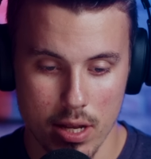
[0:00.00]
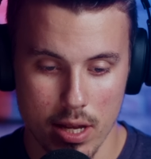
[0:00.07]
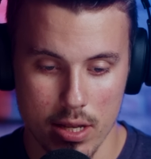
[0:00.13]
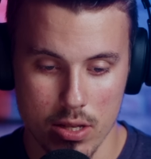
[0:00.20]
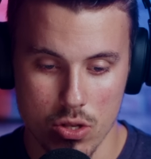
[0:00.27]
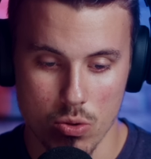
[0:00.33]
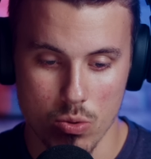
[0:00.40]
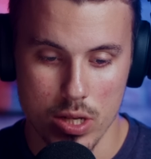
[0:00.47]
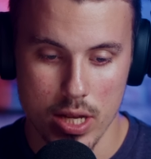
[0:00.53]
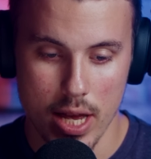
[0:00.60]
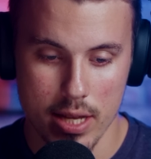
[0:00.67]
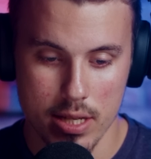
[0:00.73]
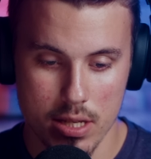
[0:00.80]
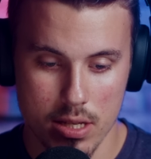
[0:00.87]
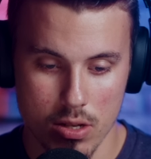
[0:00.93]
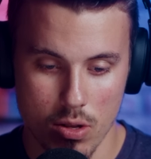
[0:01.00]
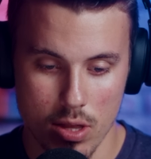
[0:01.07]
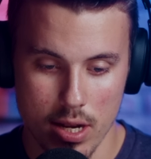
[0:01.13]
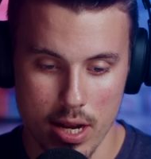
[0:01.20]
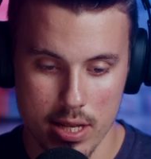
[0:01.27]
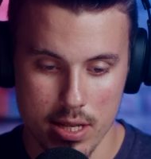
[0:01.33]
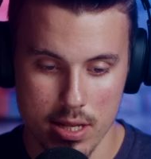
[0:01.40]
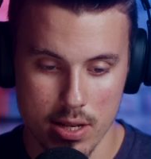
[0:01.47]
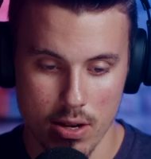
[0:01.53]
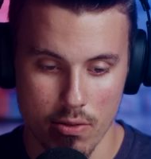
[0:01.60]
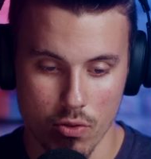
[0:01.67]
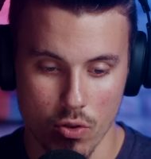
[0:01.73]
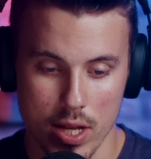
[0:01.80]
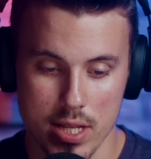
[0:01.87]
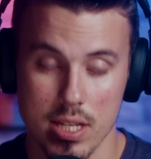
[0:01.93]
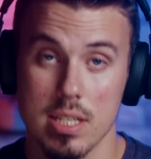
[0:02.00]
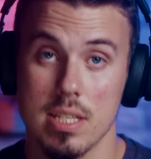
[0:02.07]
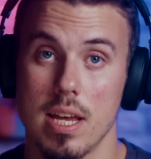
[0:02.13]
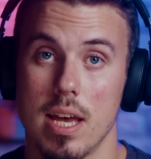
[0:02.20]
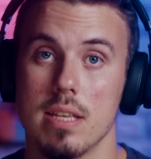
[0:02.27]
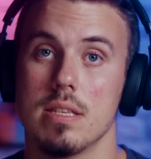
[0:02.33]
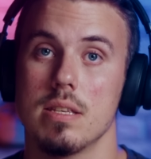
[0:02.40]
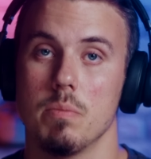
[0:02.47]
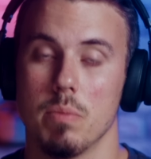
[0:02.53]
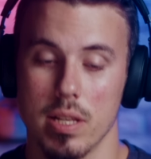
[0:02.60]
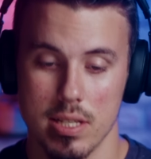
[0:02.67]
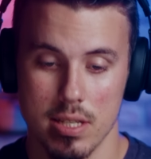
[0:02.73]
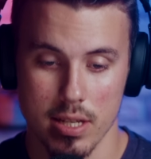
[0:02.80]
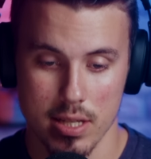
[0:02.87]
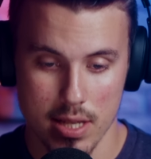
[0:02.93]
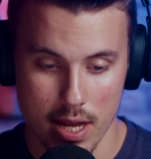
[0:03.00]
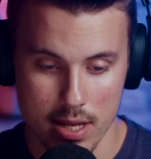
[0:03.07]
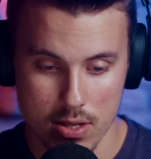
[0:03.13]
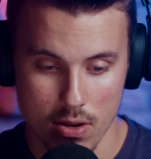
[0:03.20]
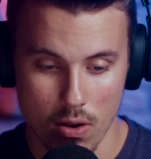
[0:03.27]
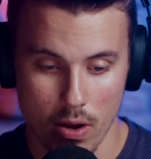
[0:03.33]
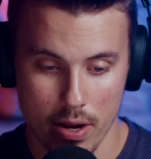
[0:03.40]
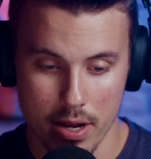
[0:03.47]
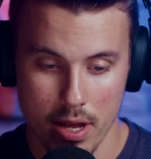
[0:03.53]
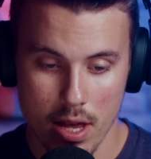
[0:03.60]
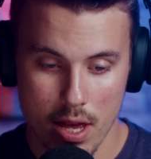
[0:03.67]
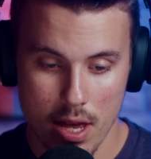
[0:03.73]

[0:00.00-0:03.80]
and to do the necessary forensics tests and ballistics test on